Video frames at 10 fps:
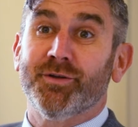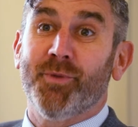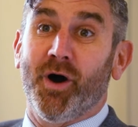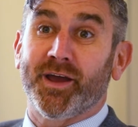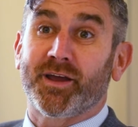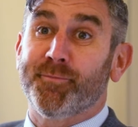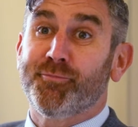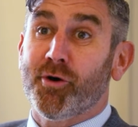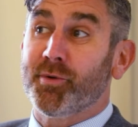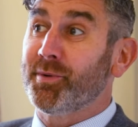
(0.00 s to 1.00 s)
and Mike are
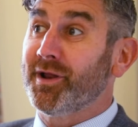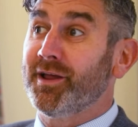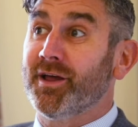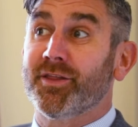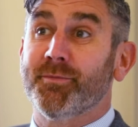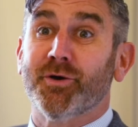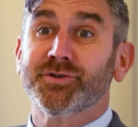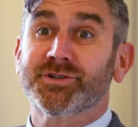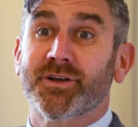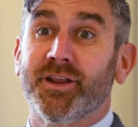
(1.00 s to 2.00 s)
probably the
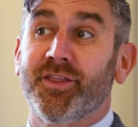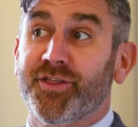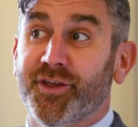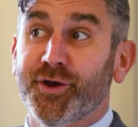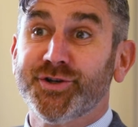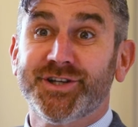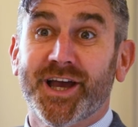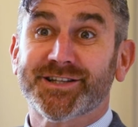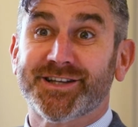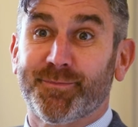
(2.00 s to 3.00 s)
most
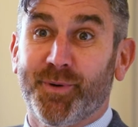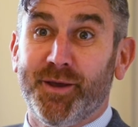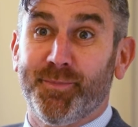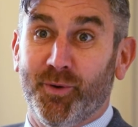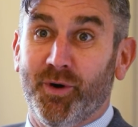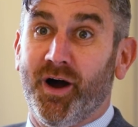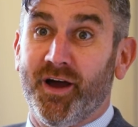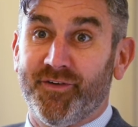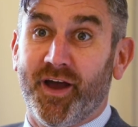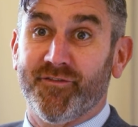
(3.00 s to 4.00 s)
enthusiastic people I
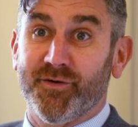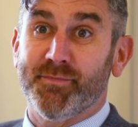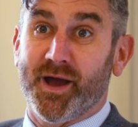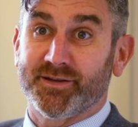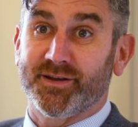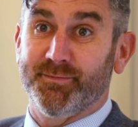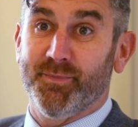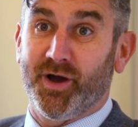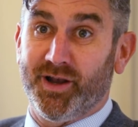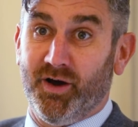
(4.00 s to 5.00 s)
have ever met in
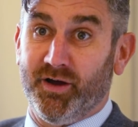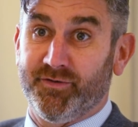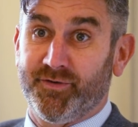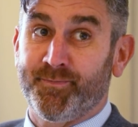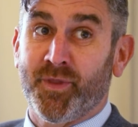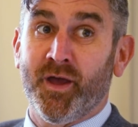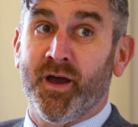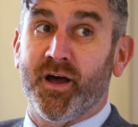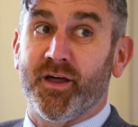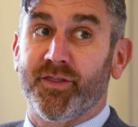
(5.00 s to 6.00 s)
my life.
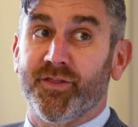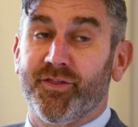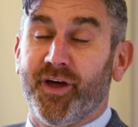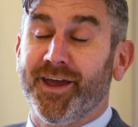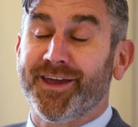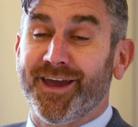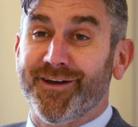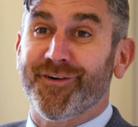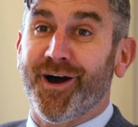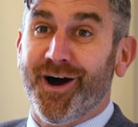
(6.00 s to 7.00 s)
They
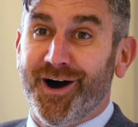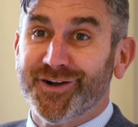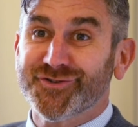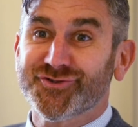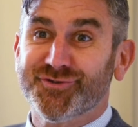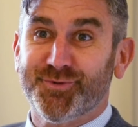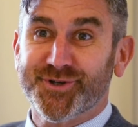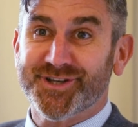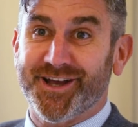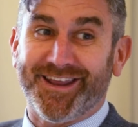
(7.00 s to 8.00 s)
give
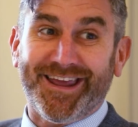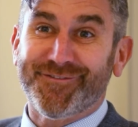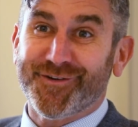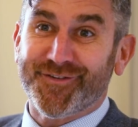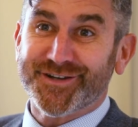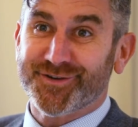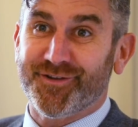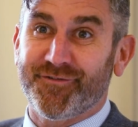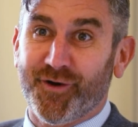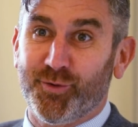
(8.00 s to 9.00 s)
100%, even if it's on
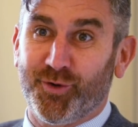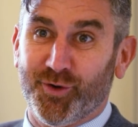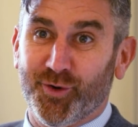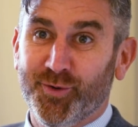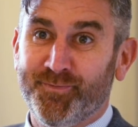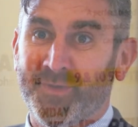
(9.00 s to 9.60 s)
a phone call,